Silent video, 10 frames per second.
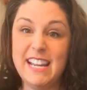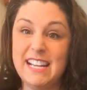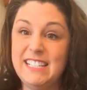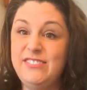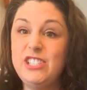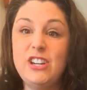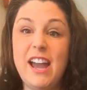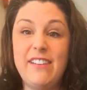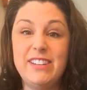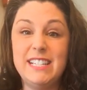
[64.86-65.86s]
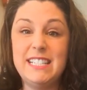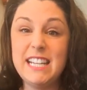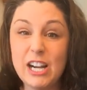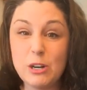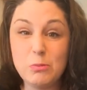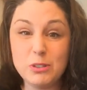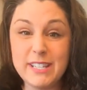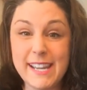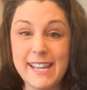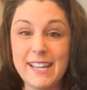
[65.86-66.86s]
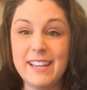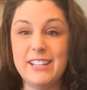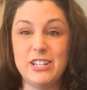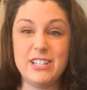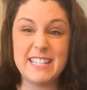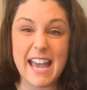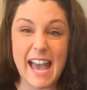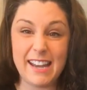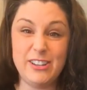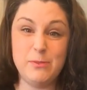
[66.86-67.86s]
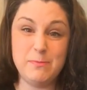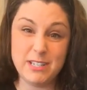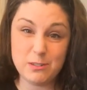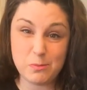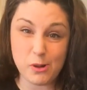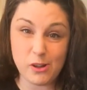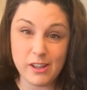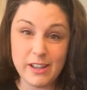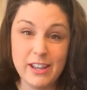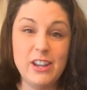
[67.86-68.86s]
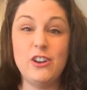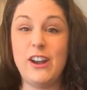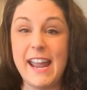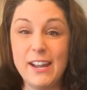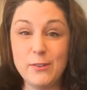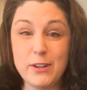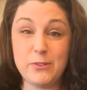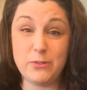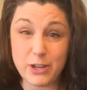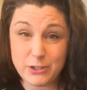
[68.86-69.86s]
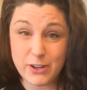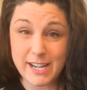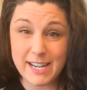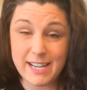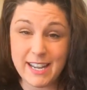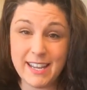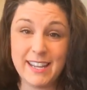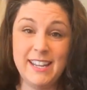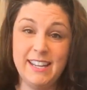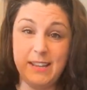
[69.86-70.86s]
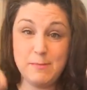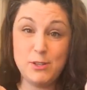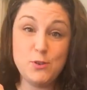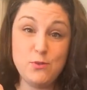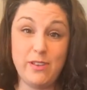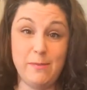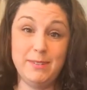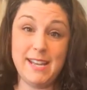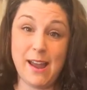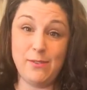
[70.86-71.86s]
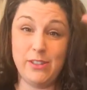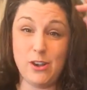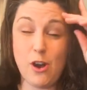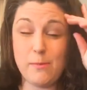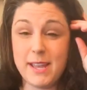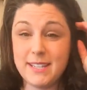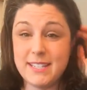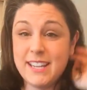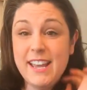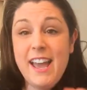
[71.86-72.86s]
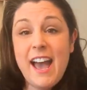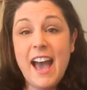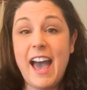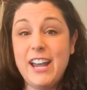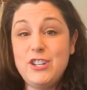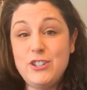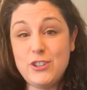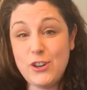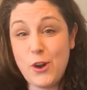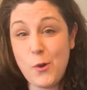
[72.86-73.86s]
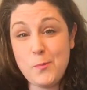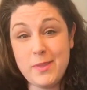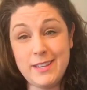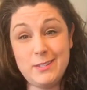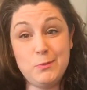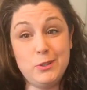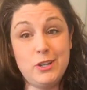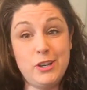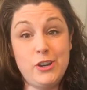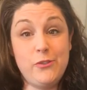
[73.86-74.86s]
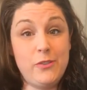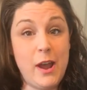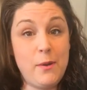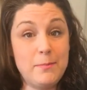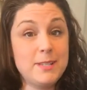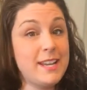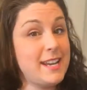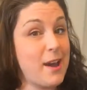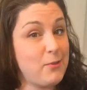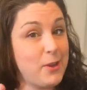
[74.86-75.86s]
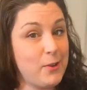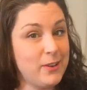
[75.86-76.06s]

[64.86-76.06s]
And if you're having a terrible day, you're sad, you're miserable, you're angry or frustrated, give me 2 thumbs down in the comments. I sure hope this will turn your frown upside down though.